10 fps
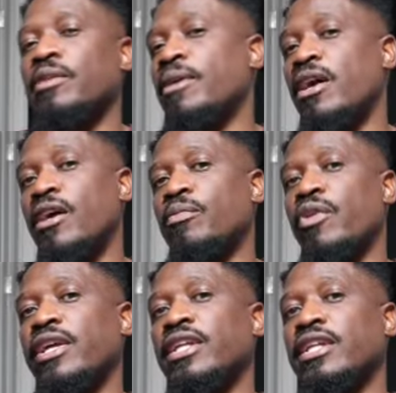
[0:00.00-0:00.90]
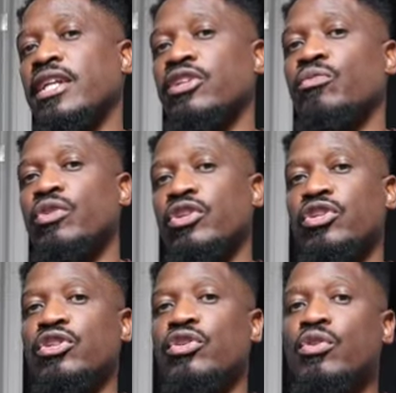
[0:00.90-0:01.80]
about upgrading and getting one
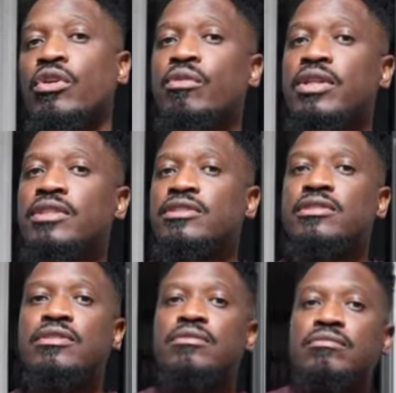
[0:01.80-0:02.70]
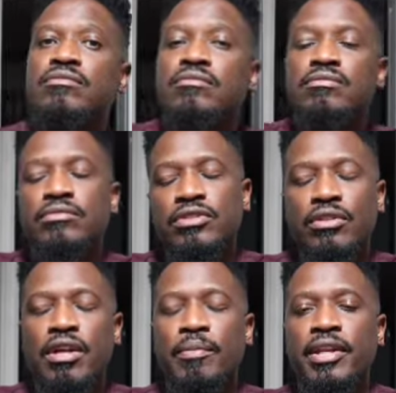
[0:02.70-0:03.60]
of the newer ones.
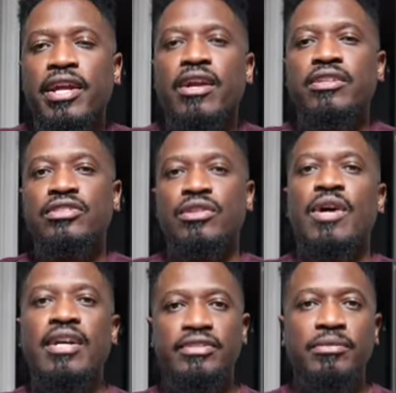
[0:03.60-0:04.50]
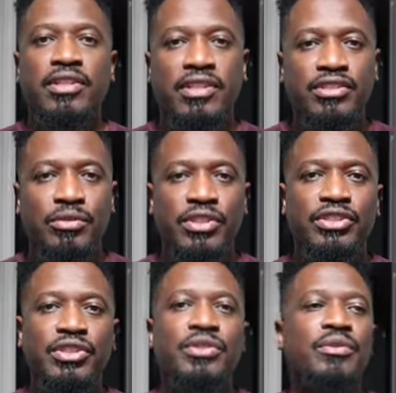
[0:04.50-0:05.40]
still up in the air, still have some other things I want to
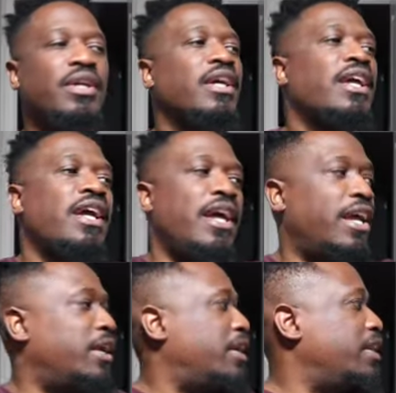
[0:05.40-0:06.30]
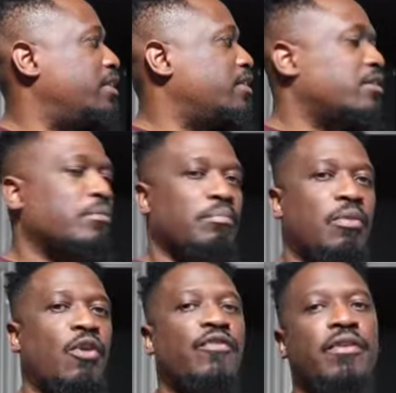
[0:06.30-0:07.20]
do. And
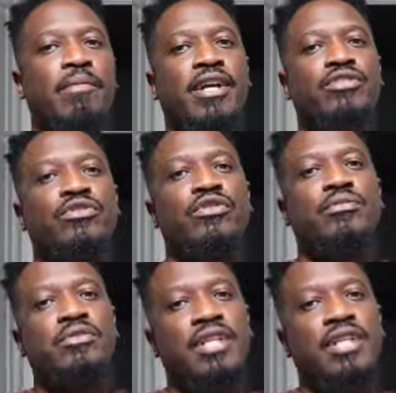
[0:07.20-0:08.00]
both of the bedrooms,